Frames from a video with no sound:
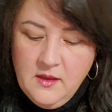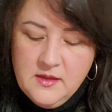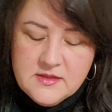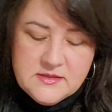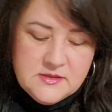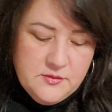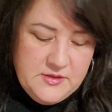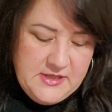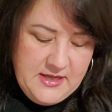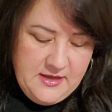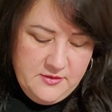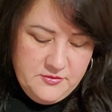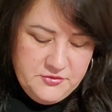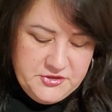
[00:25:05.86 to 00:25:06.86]
So the
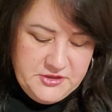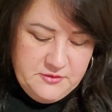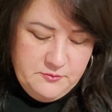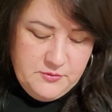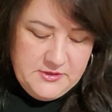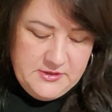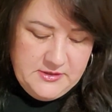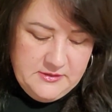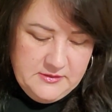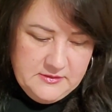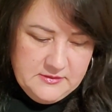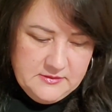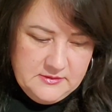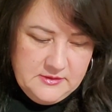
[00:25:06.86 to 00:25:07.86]
energy
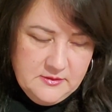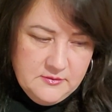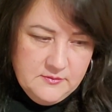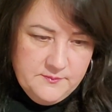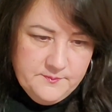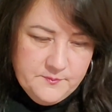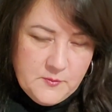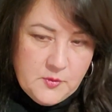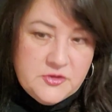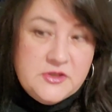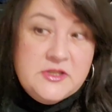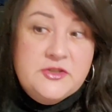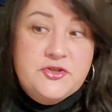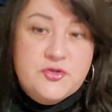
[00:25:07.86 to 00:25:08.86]

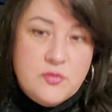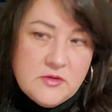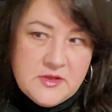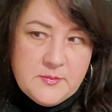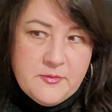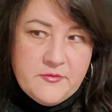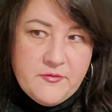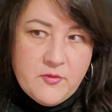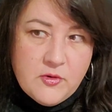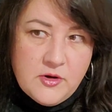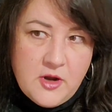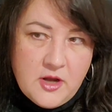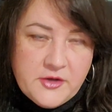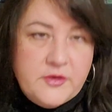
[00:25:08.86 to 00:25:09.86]
shortly before
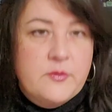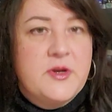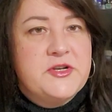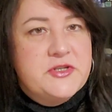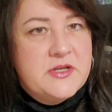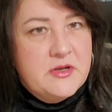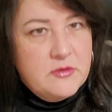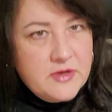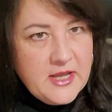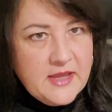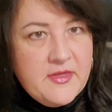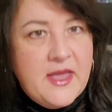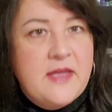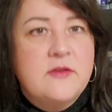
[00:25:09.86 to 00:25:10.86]
Inauguration Day, okay,
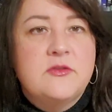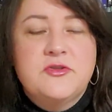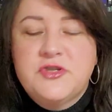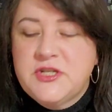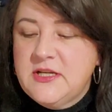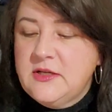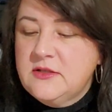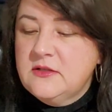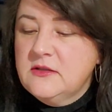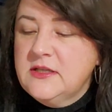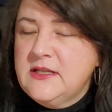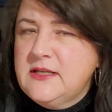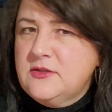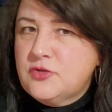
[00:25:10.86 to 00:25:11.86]
the energy
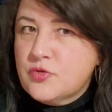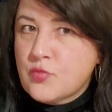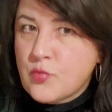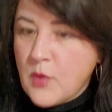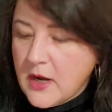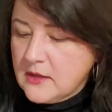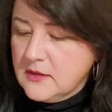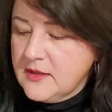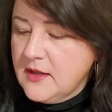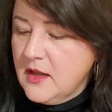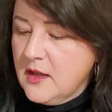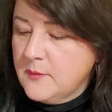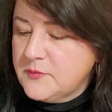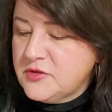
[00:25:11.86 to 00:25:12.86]
leading directly
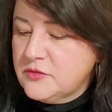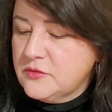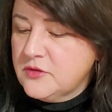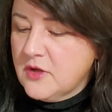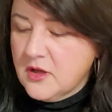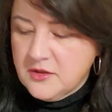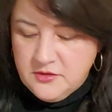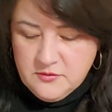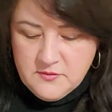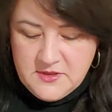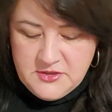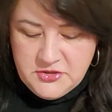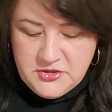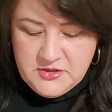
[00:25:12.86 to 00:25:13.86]
up to
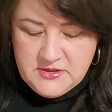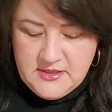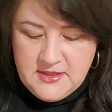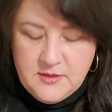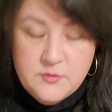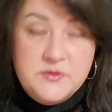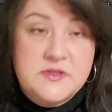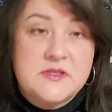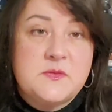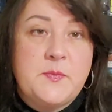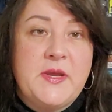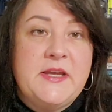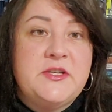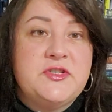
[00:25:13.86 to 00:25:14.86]
Inauguration Day with this
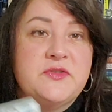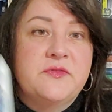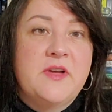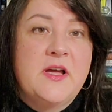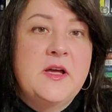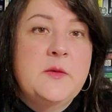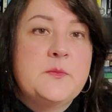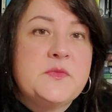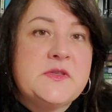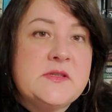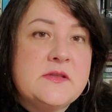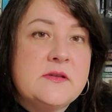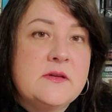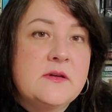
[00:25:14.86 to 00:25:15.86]
Page of
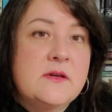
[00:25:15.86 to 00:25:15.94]
Cups